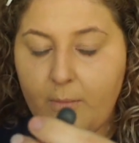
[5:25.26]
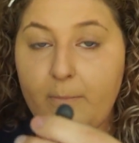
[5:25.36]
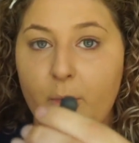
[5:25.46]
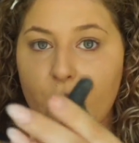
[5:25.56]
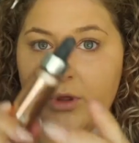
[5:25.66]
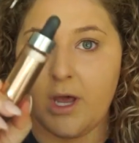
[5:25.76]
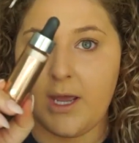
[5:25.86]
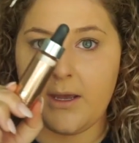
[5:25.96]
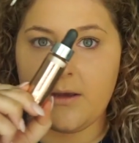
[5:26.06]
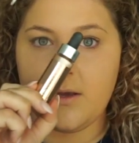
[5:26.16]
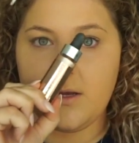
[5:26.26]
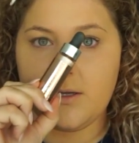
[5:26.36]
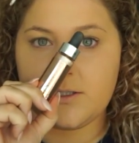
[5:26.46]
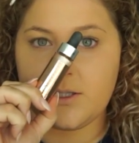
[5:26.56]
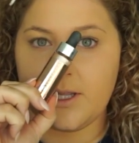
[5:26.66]
Moonlight,
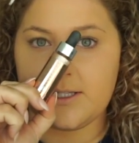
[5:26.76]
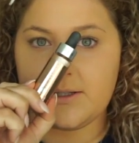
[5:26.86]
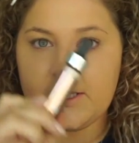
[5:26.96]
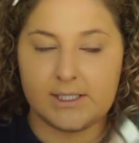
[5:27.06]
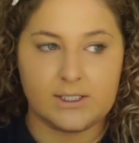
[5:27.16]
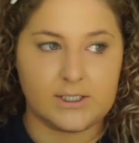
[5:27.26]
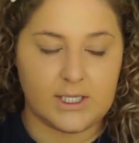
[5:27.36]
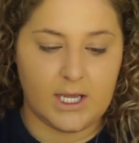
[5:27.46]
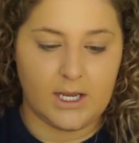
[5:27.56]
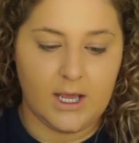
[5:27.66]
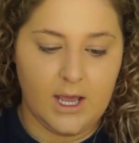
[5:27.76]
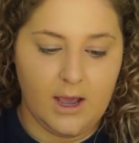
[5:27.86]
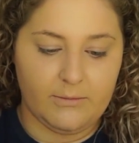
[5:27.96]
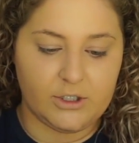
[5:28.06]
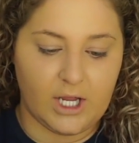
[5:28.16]
so that's what this looks like.
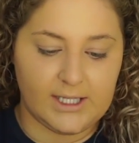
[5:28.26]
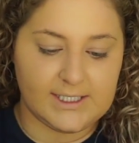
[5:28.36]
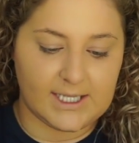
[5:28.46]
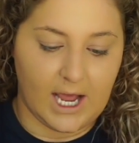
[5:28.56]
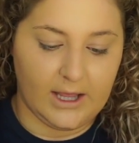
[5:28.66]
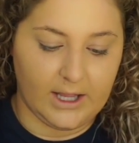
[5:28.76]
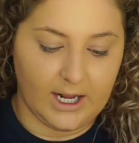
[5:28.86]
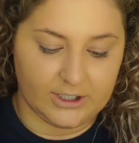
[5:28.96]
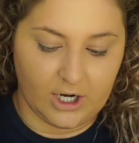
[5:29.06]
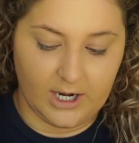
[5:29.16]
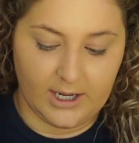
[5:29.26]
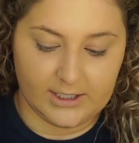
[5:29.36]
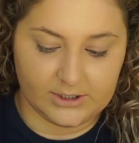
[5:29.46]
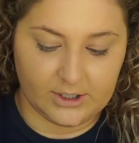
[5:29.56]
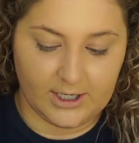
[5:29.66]
I'm gonna try this as a highlight. I tried it
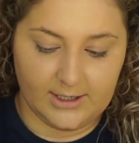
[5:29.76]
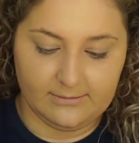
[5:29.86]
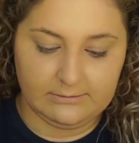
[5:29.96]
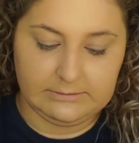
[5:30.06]
yesterday.